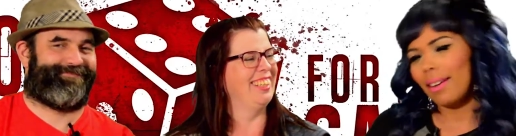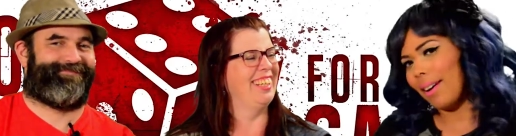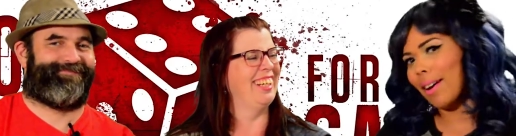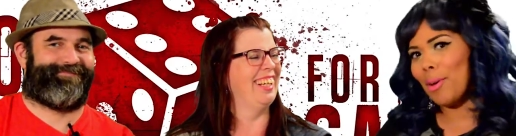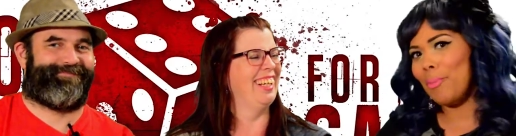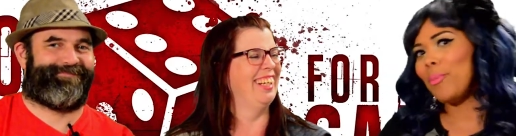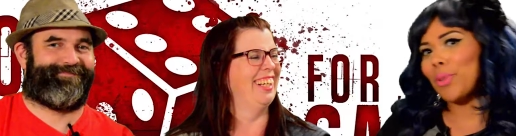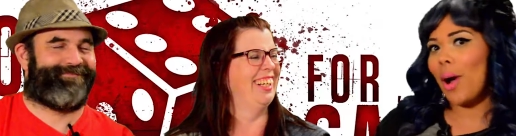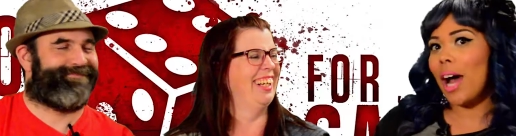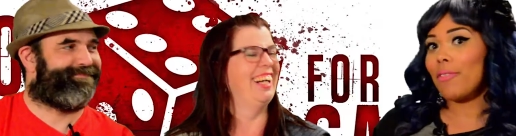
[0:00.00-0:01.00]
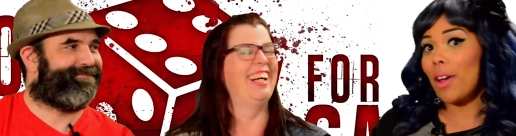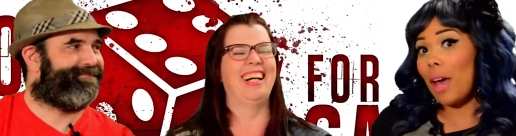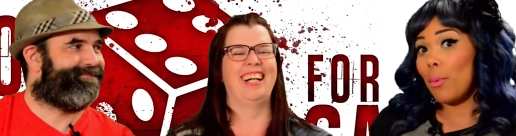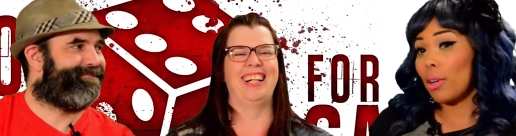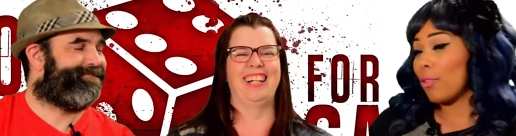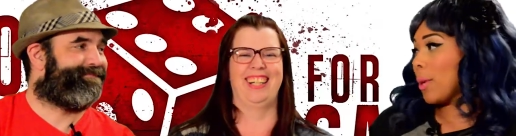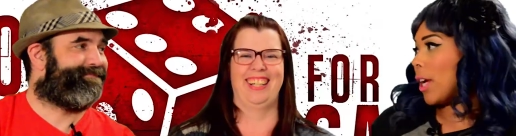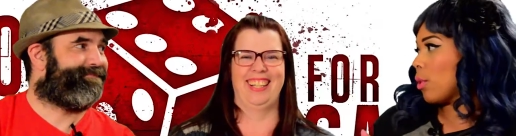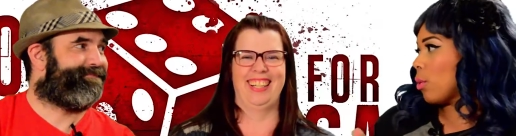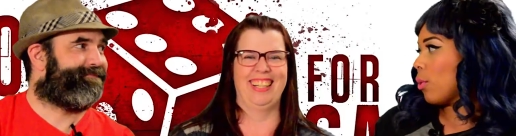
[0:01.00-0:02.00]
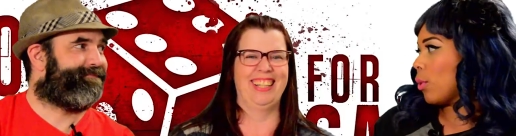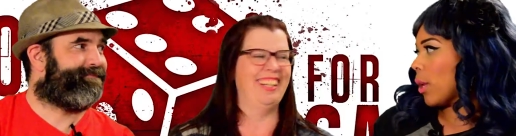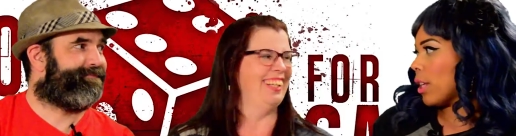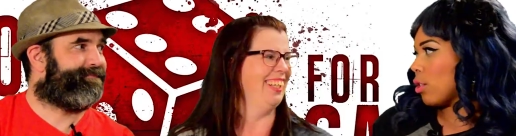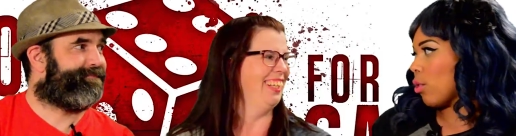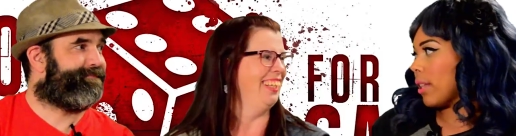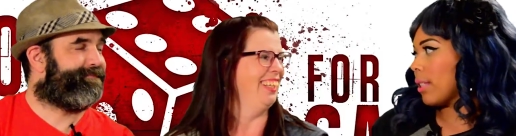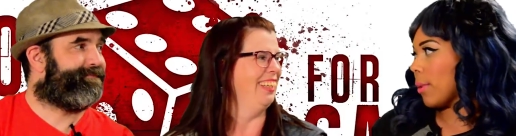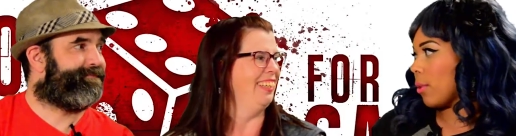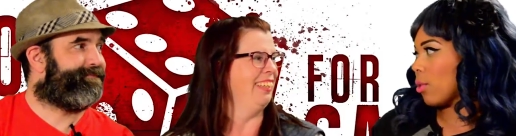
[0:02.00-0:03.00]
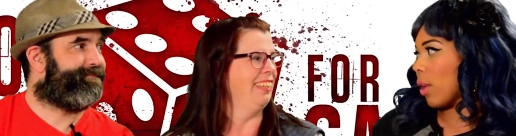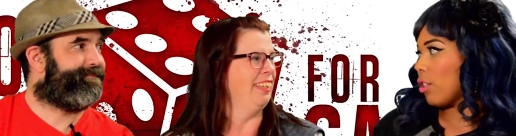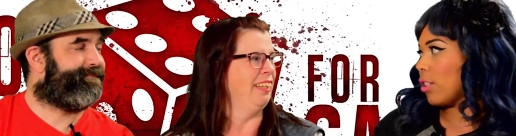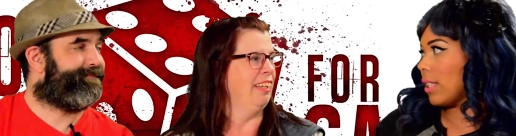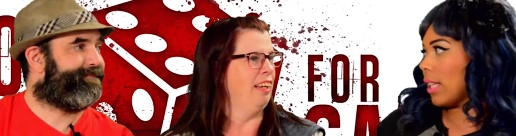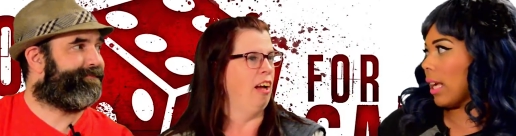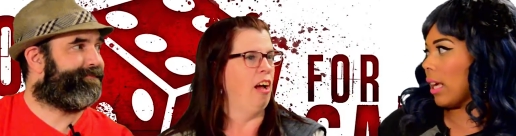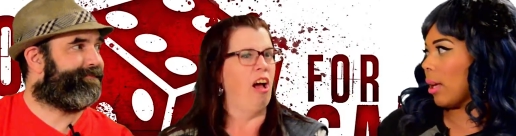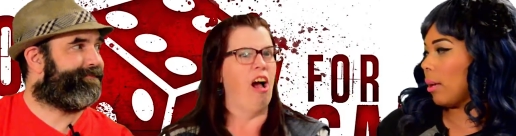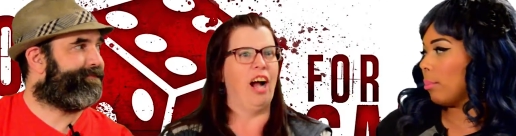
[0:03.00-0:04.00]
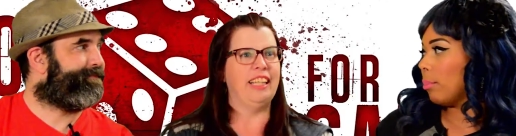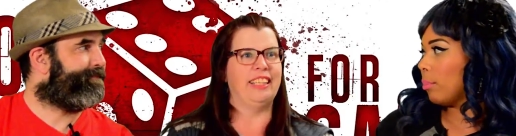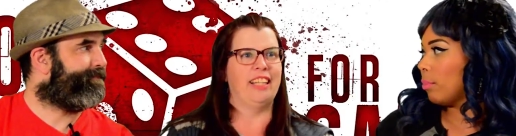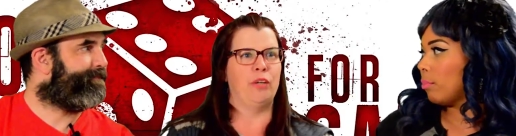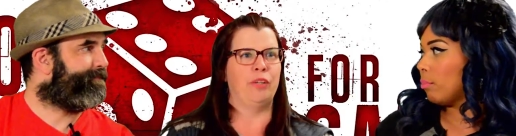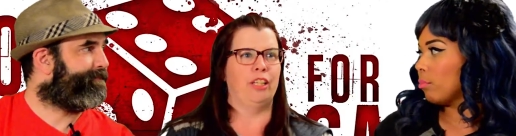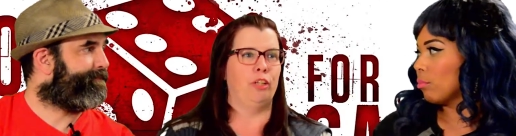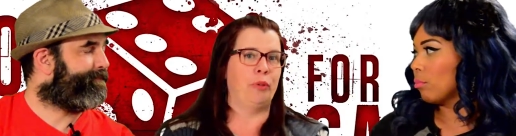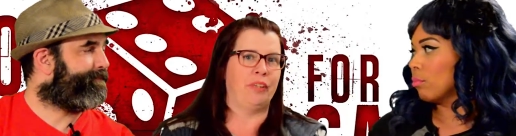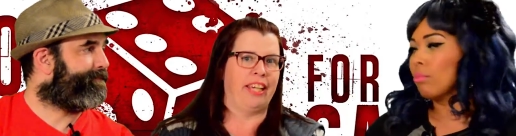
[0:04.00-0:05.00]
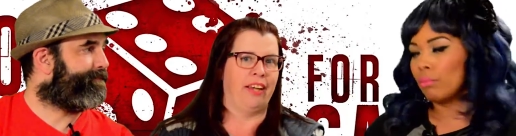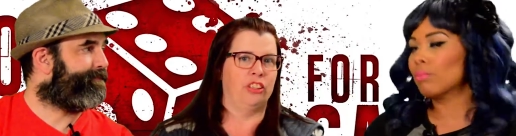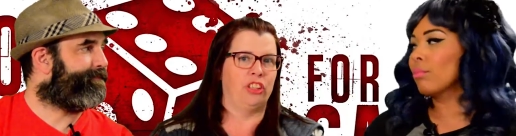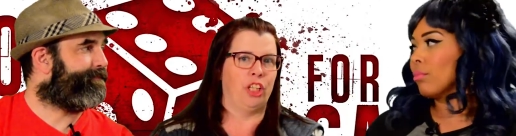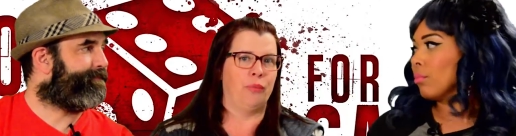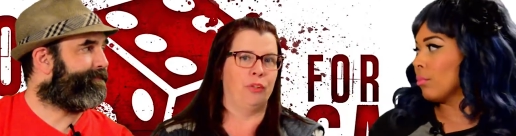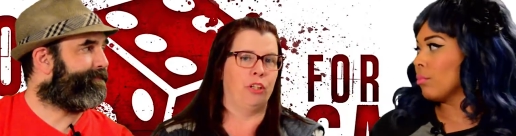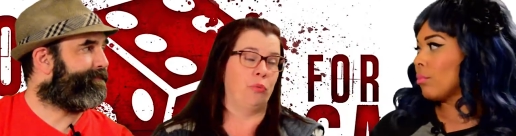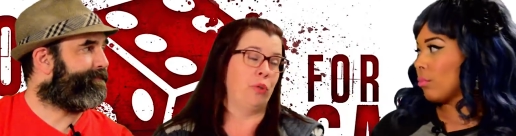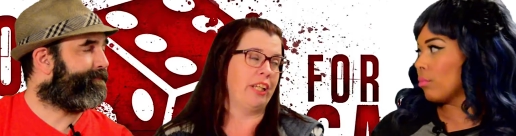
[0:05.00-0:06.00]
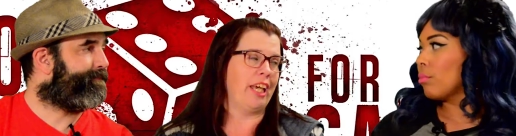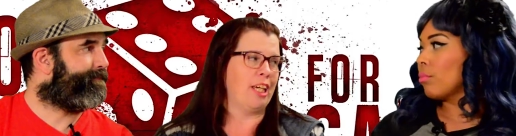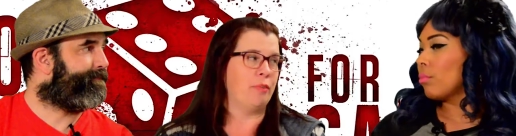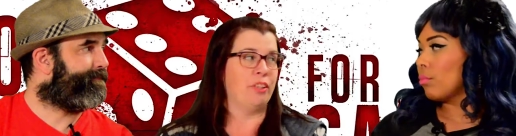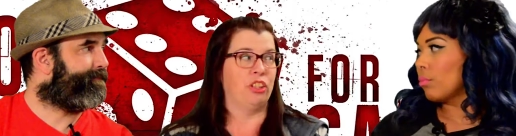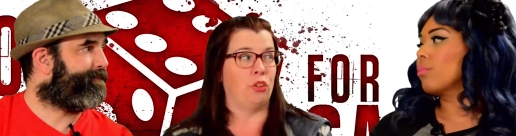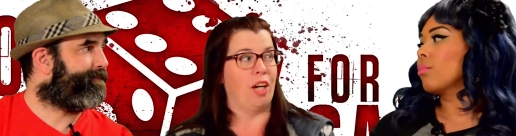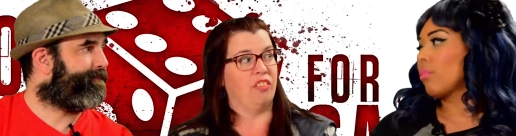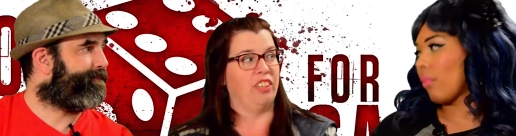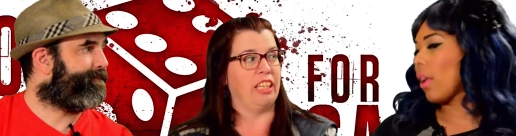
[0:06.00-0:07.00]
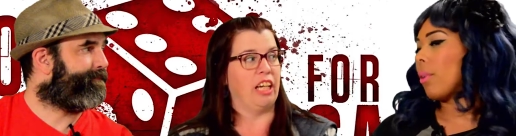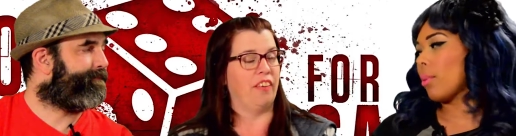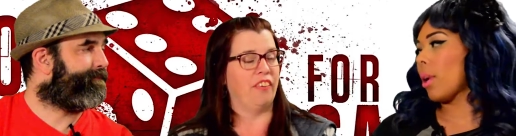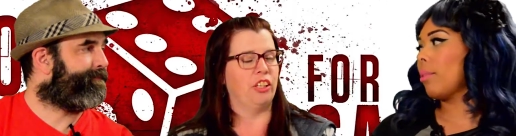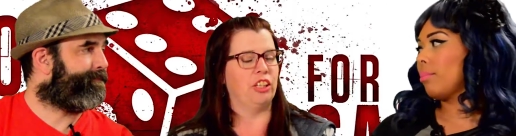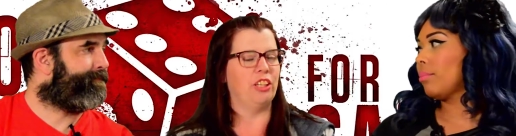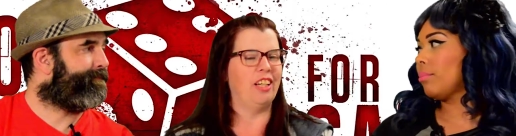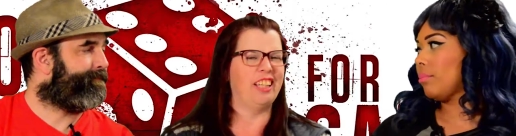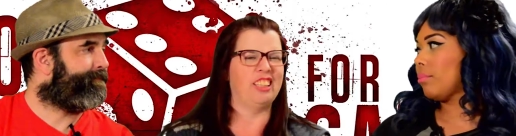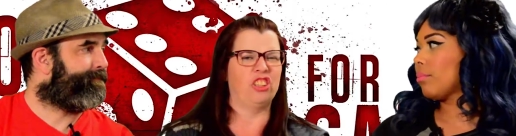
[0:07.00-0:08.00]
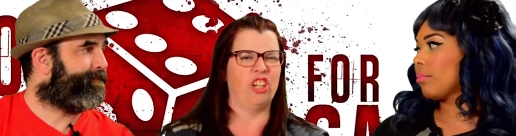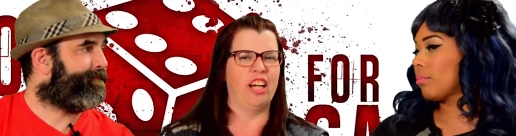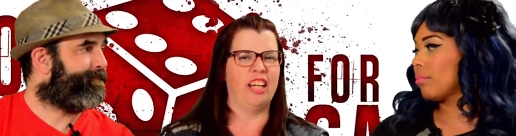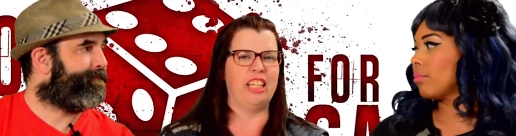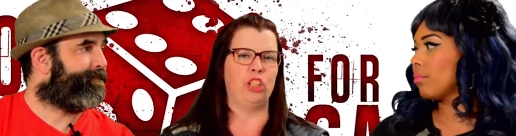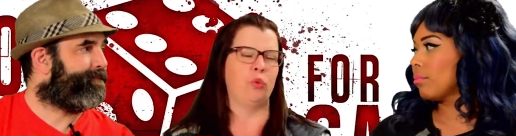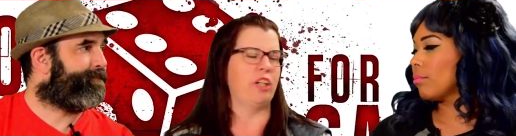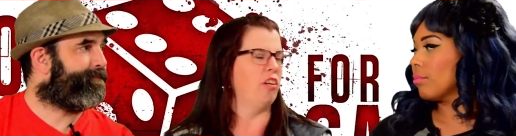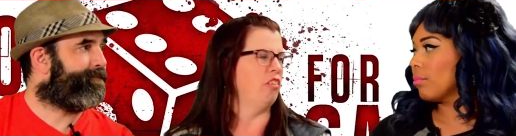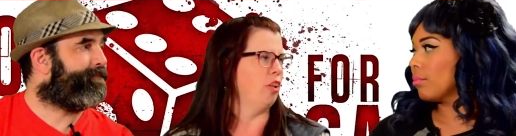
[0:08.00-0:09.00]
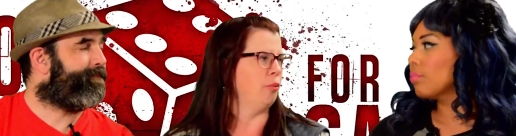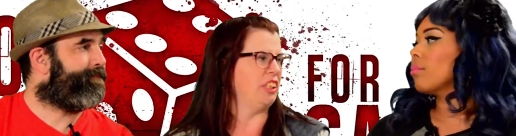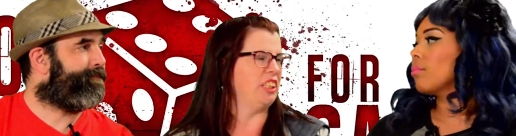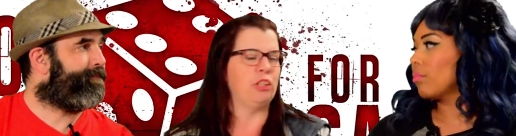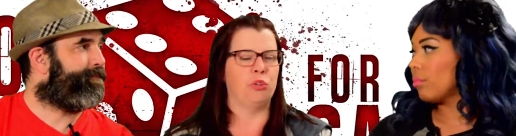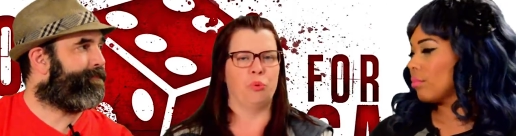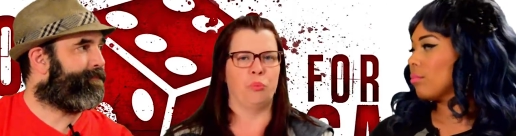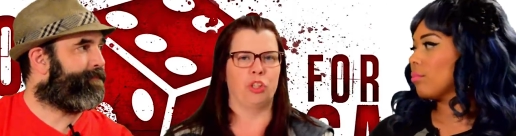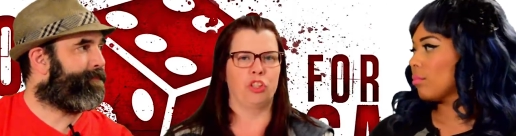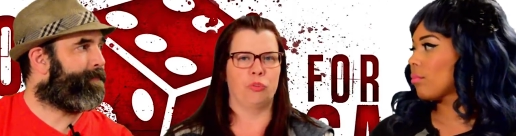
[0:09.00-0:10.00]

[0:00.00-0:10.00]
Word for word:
Speaker 1: Um, so I found that worked for me. I don't know. You guys tried some other strategies in the game. I
Speaker 2: did. I went a little bit with the council chamber in one game and a travel in the other. Right. So I like to try each one out a little bit, see what one works for